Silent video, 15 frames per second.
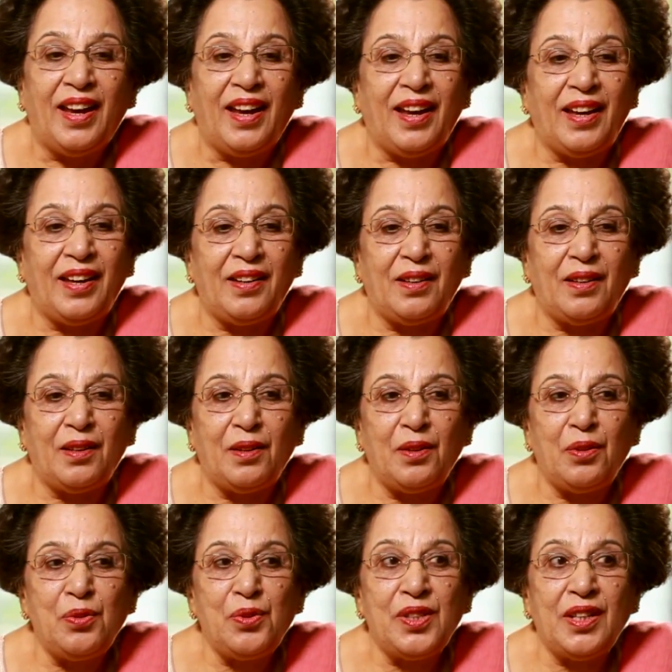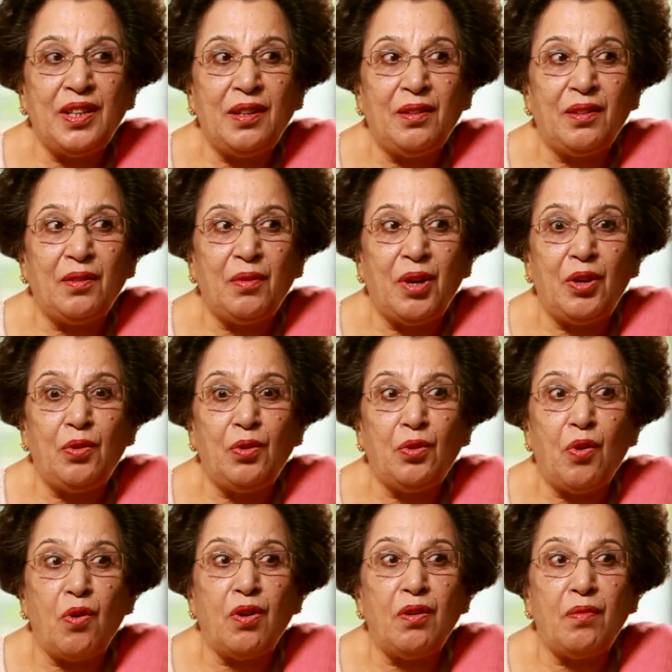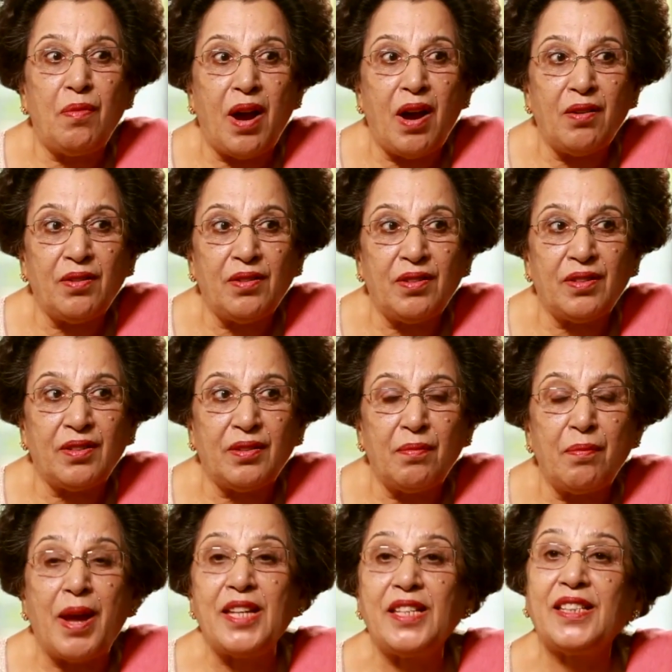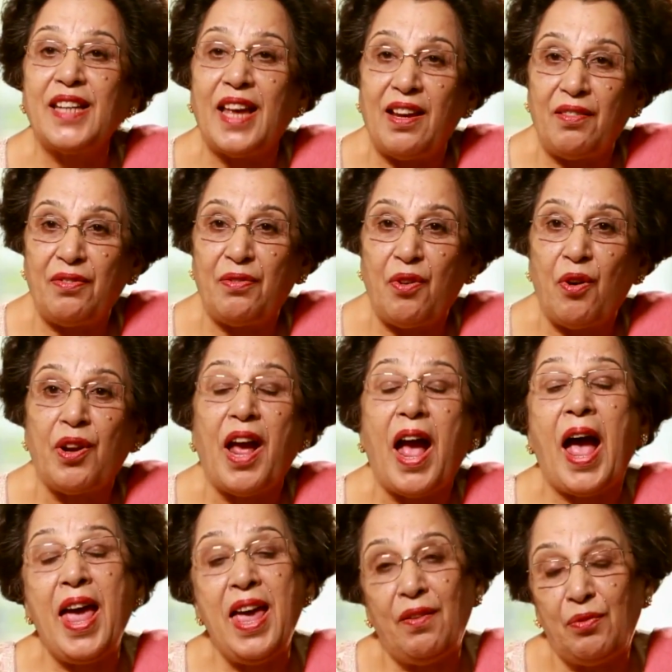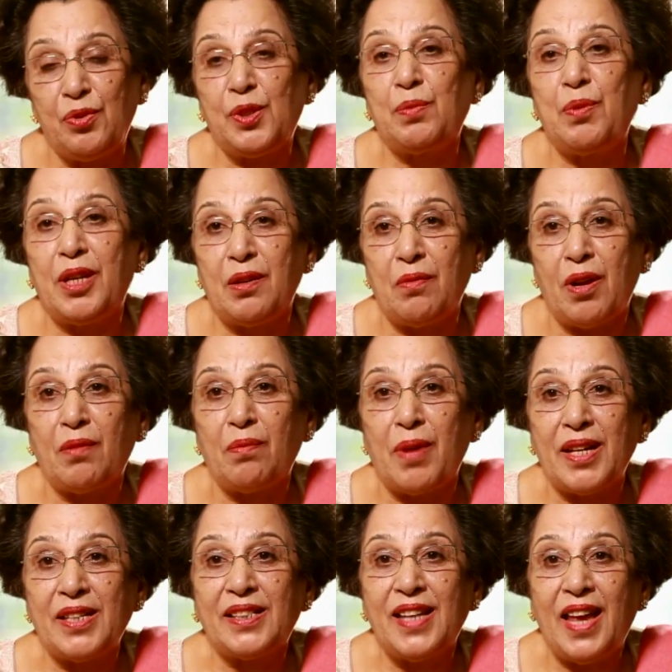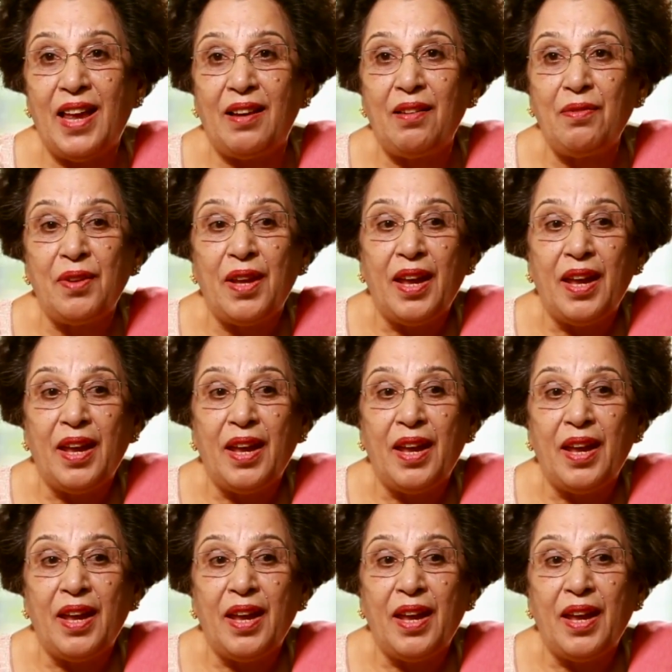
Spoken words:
And you see, when you talk about myself, or I have to speak about myself,